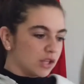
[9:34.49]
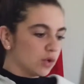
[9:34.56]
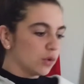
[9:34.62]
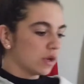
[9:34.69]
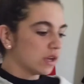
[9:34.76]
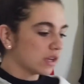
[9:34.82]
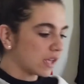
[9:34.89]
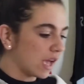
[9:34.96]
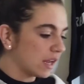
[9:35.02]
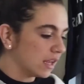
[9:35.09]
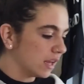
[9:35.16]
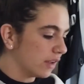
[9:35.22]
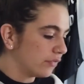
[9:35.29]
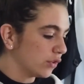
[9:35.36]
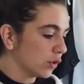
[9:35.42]
You would get
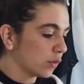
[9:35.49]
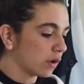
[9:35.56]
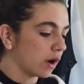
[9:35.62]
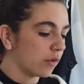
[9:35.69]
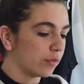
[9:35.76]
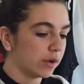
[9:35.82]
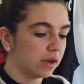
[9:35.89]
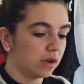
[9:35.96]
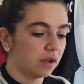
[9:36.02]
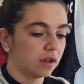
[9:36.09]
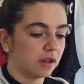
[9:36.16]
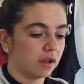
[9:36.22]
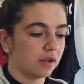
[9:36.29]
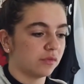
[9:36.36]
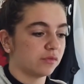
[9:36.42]
it if you were a
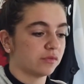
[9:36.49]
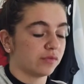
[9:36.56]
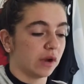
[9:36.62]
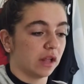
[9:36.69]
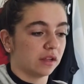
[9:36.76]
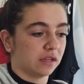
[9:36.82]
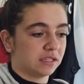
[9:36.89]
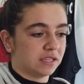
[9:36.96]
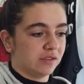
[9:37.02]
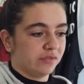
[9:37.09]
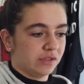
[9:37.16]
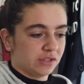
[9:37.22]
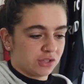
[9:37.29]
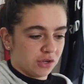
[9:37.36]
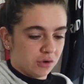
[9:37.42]
real reality T
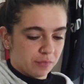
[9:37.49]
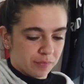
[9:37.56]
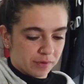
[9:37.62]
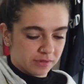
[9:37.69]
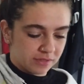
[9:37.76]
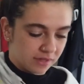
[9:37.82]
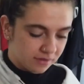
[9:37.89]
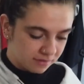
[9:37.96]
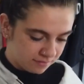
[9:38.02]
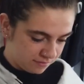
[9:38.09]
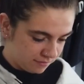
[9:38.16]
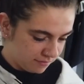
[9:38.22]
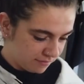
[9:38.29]
V show person.